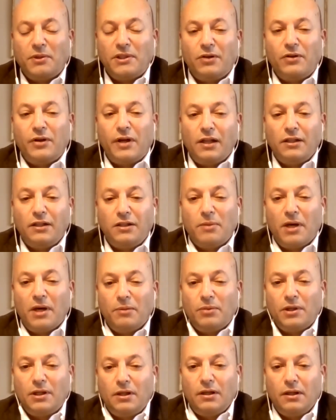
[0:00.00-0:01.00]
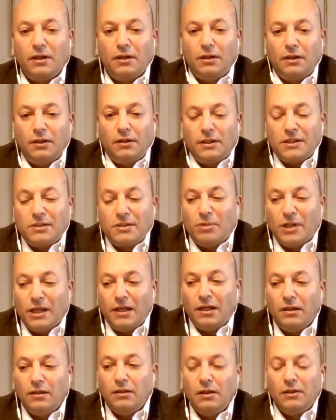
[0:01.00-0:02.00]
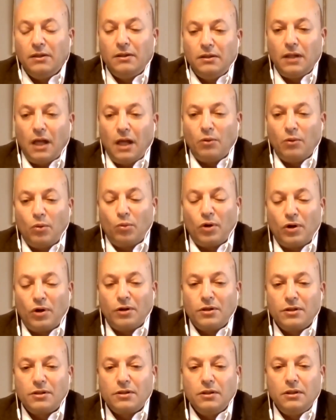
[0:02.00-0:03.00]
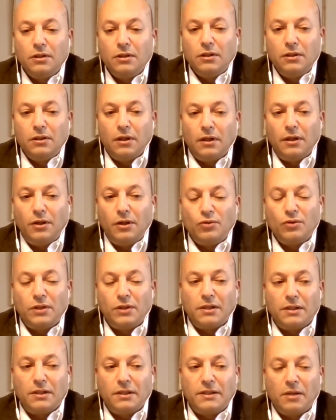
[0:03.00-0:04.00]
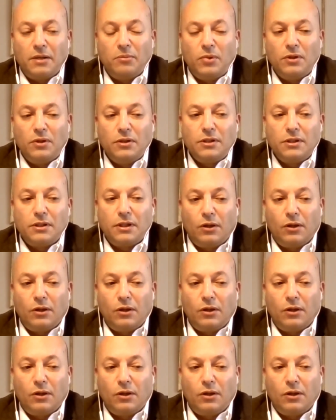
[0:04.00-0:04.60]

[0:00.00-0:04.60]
Materiality Map, and I explain how it works, and I use it as examples.